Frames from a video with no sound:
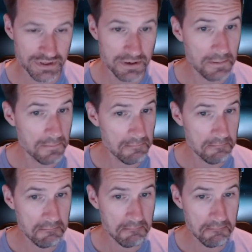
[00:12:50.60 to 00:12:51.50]

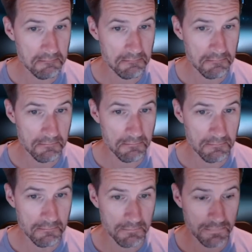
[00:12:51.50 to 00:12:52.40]

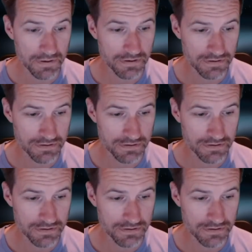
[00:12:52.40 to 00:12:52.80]
Nothing is said.